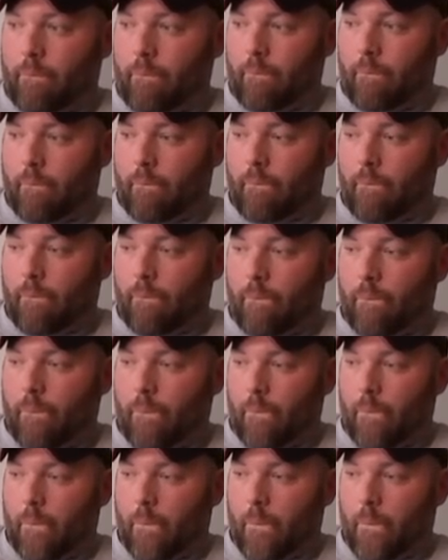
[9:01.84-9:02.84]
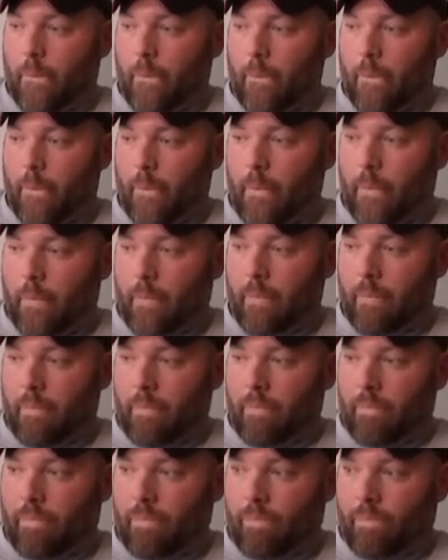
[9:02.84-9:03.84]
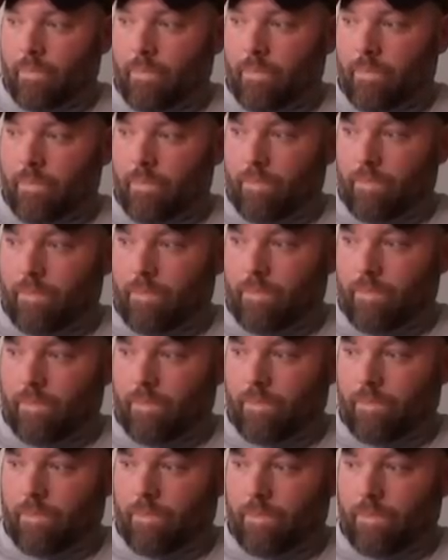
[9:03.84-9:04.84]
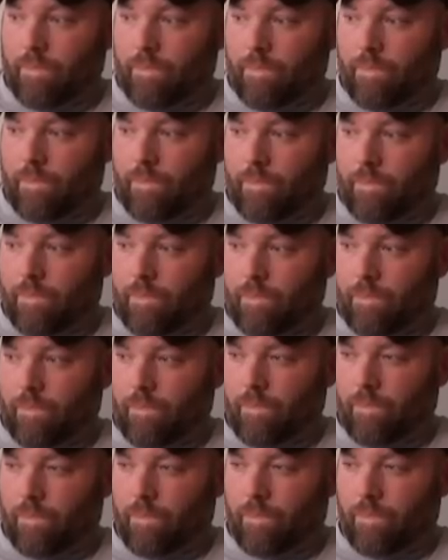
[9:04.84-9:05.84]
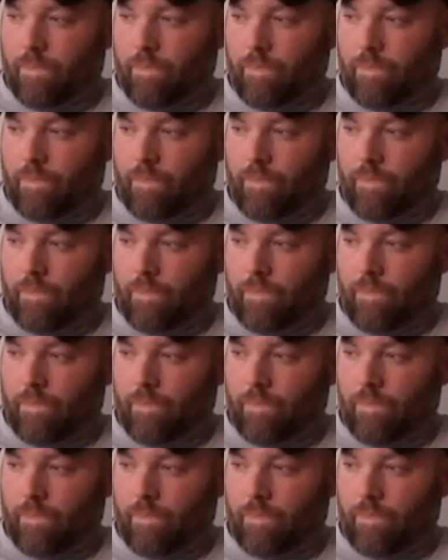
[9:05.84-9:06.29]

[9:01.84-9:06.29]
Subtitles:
(not speaking)